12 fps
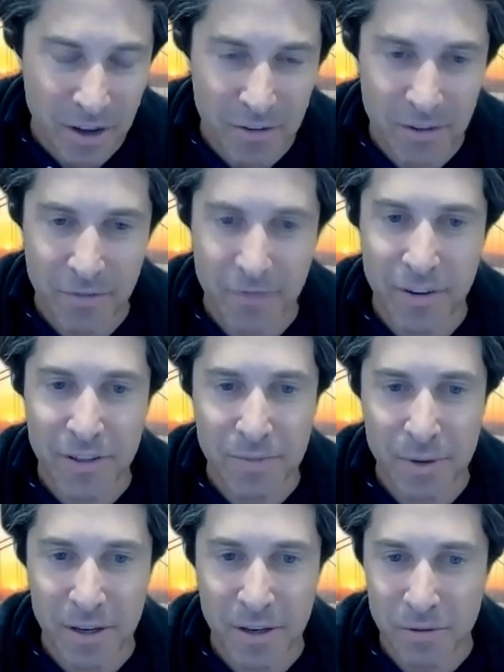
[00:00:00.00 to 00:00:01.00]
other Fed
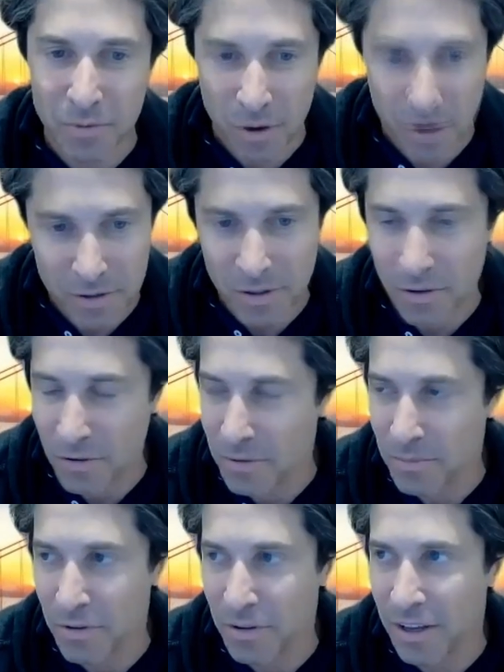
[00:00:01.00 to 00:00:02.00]
speakers were also
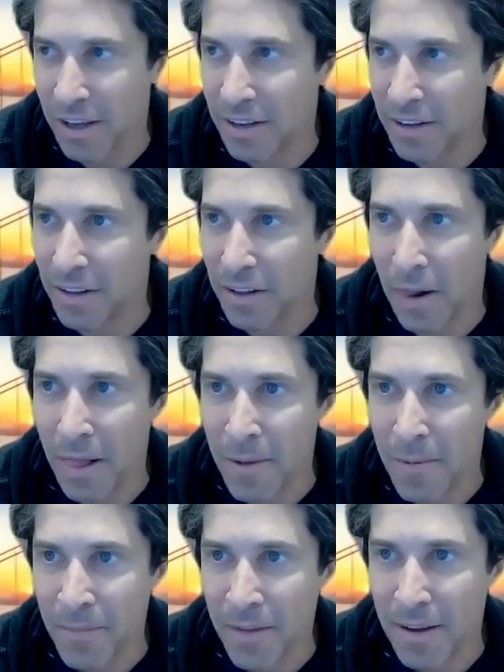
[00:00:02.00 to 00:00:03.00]
communicating,
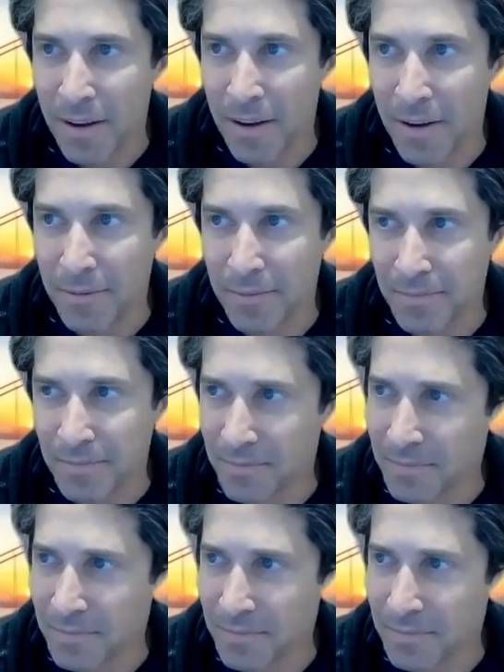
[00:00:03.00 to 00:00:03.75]
and